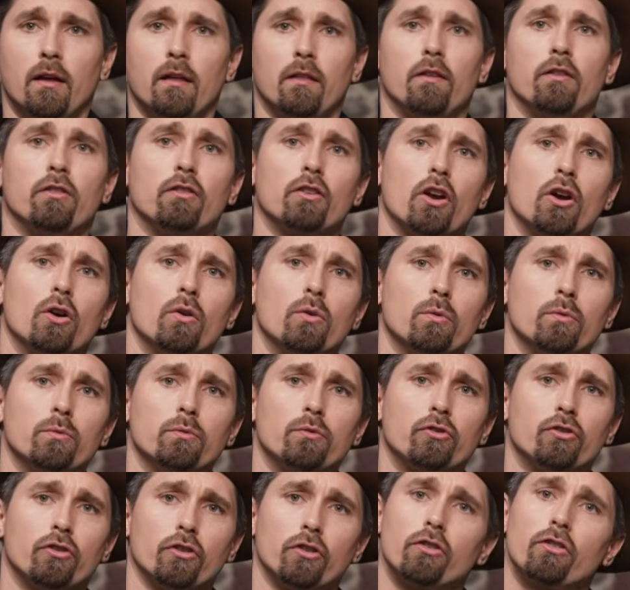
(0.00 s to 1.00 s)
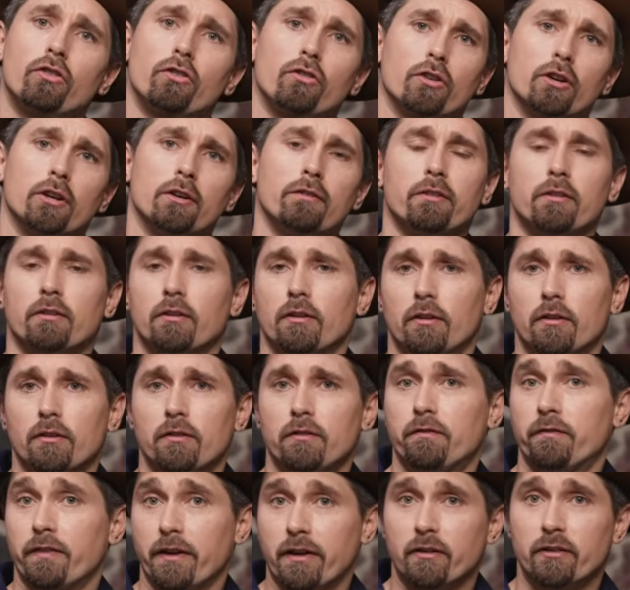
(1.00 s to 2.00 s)
This coat should serve as
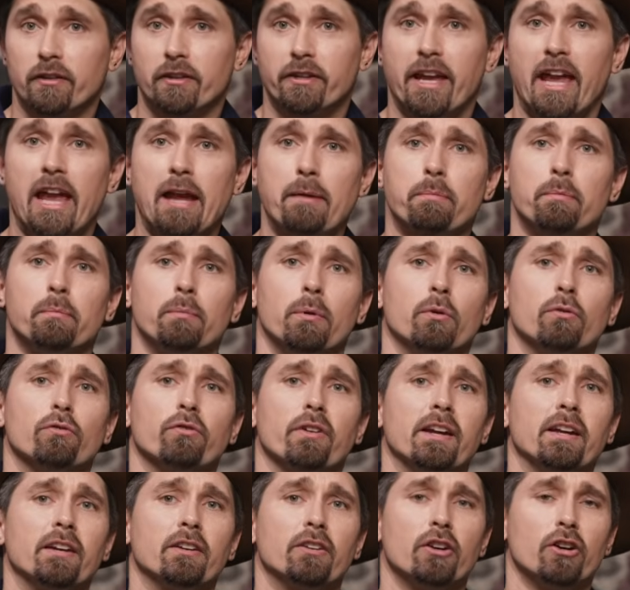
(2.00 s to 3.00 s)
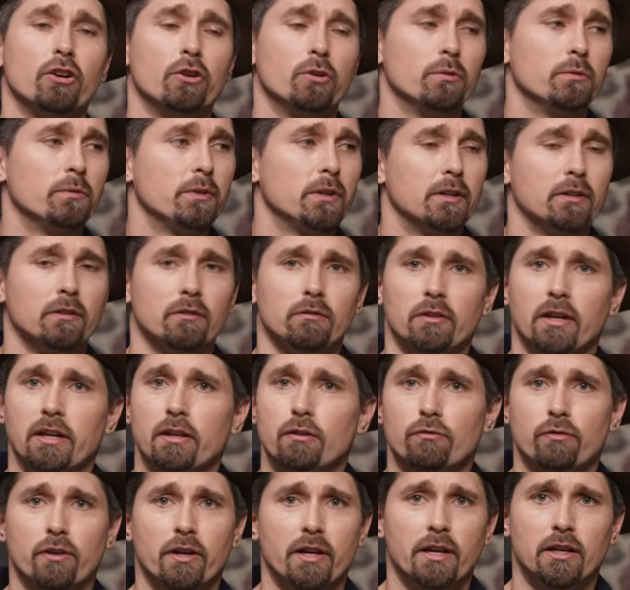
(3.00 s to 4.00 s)
a fairly capable raincoat in
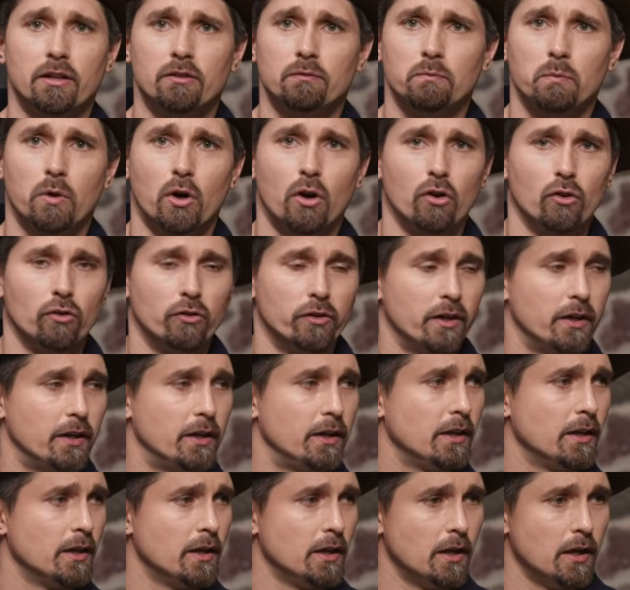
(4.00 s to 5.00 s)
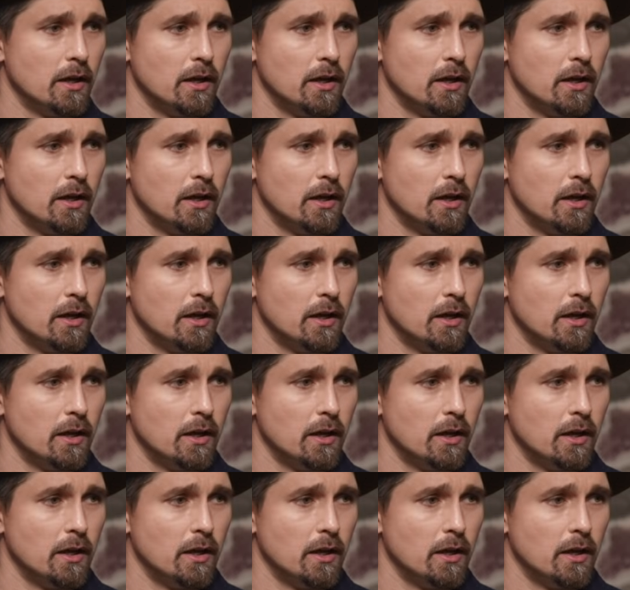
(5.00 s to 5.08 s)
light rain all day.